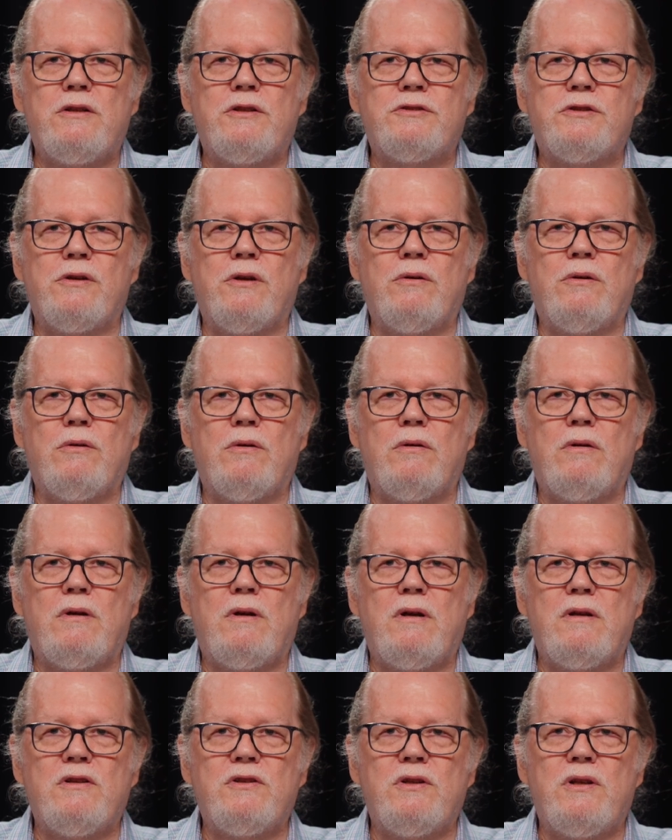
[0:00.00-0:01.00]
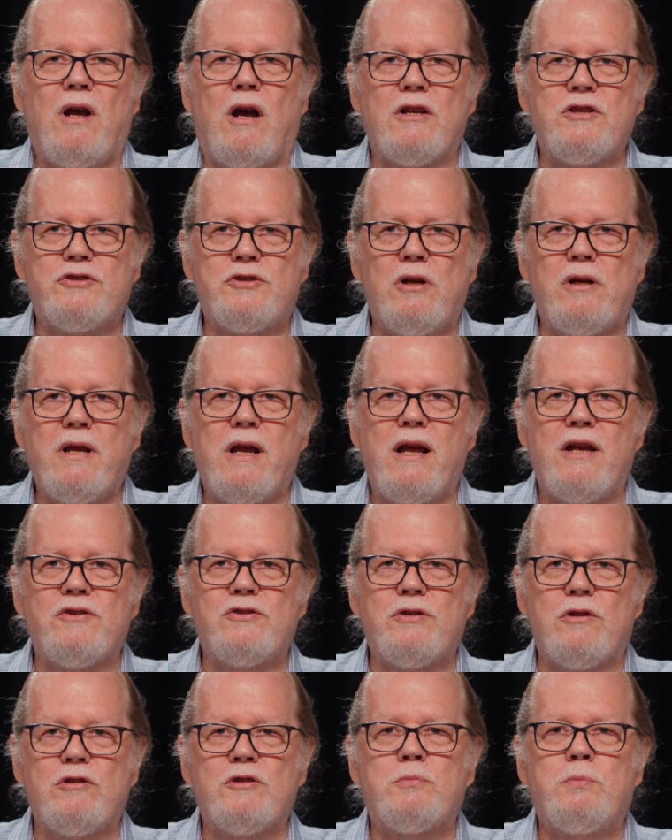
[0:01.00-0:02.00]
So Australia
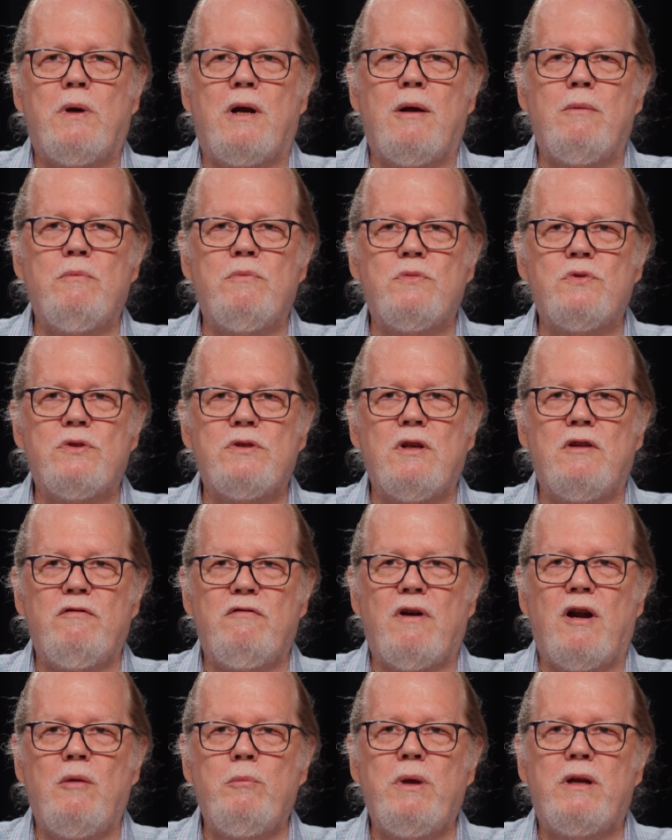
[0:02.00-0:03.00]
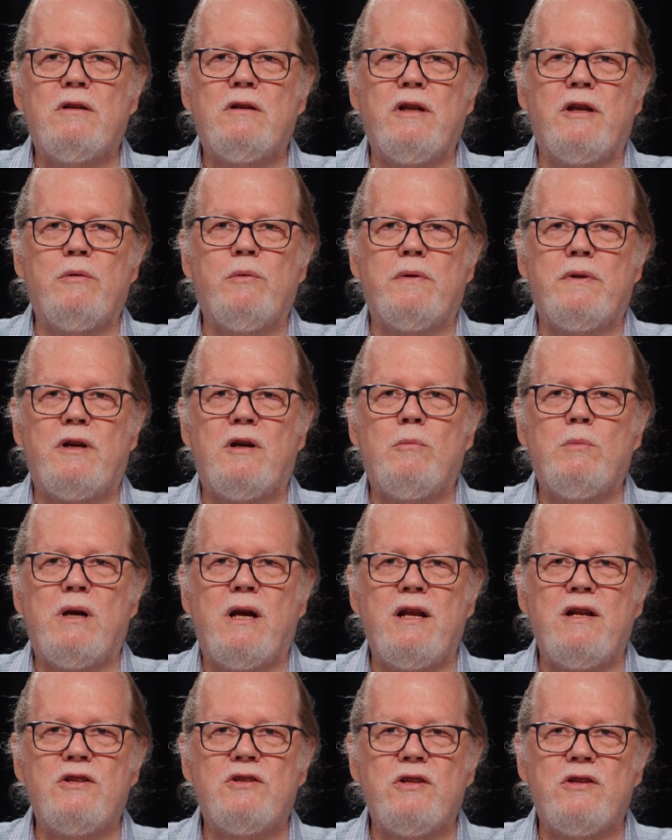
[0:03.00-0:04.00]
has those problems environmentally with their
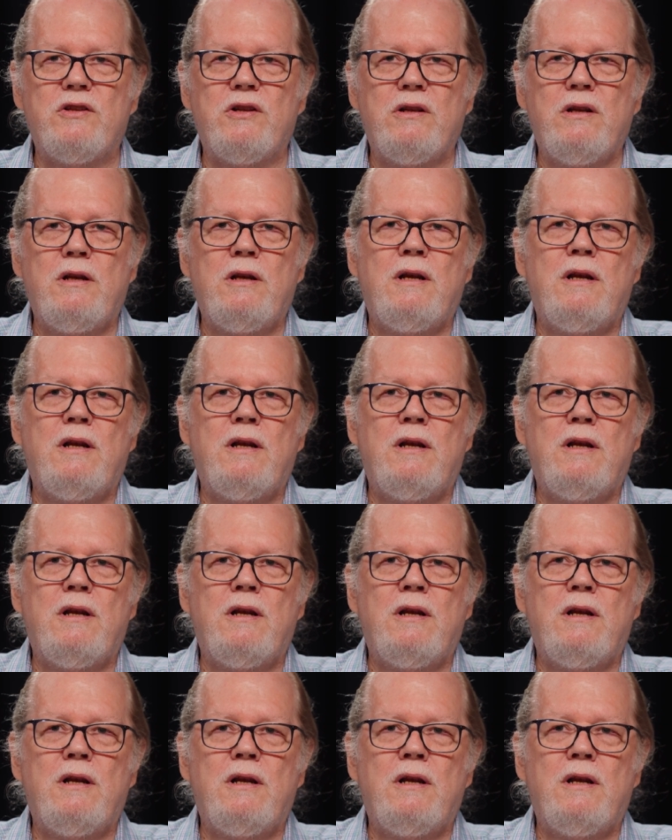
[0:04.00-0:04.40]
mines. In